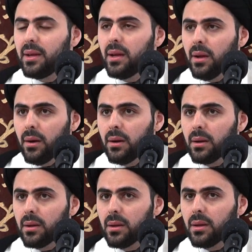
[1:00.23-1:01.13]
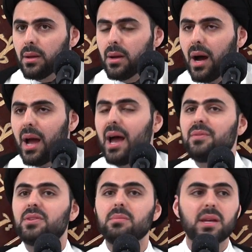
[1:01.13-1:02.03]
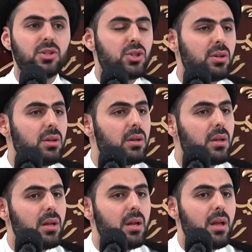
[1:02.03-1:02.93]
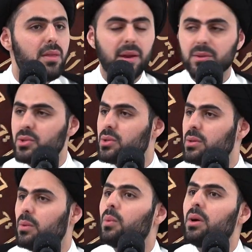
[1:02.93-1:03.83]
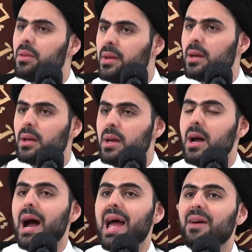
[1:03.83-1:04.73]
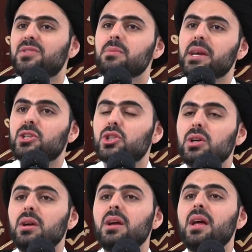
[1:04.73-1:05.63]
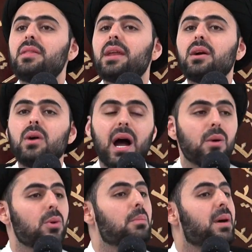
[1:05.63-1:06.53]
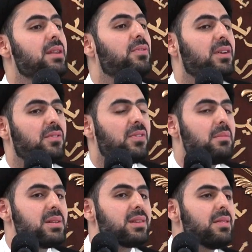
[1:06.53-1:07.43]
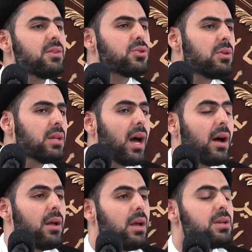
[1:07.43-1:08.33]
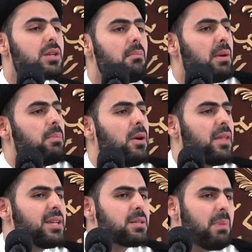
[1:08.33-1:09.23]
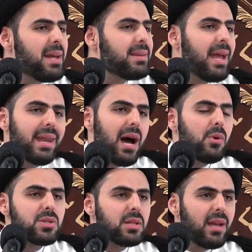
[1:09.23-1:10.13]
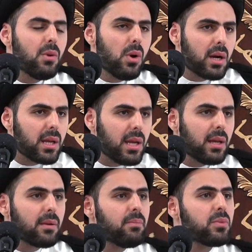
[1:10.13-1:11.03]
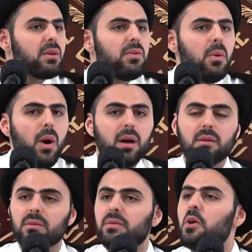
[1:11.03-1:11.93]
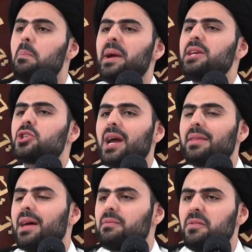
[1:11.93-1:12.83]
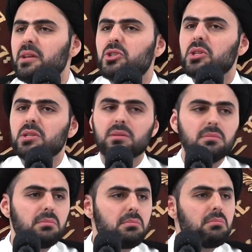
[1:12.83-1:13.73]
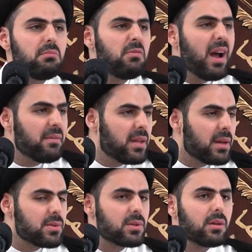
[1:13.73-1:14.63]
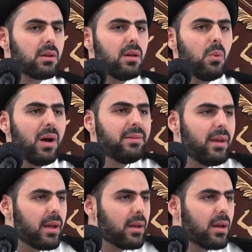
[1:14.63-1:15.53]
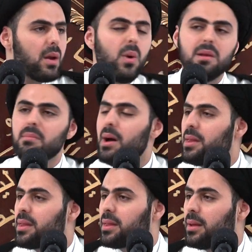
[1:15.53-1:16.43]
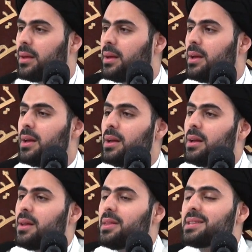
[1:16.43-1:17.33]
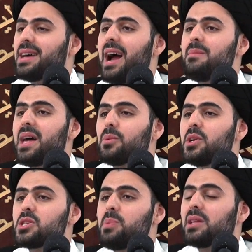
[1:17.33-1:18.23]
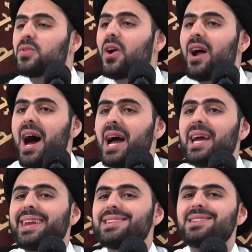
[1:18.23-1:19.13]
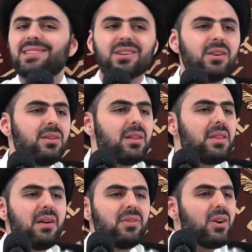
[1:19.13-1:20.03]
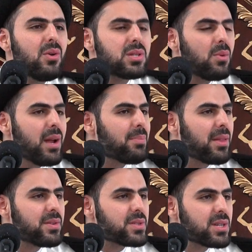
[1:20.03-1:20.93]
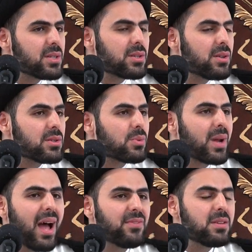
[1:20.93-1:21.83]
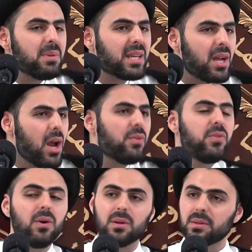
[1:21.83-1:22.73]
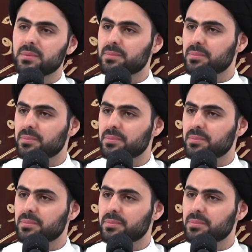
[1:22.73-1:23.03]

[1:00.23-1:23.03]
here, I have to make sure that it's worthy. I have to make sure that I will benefit from it in this dunya. Some people, they spend 8 hours a day working for what? For a paycheck that finishes in 5 days, in 1 day, in 1 month. The time that we spend for our akhirah is eternal, never goes away, brothers and sisters. We have to be careful.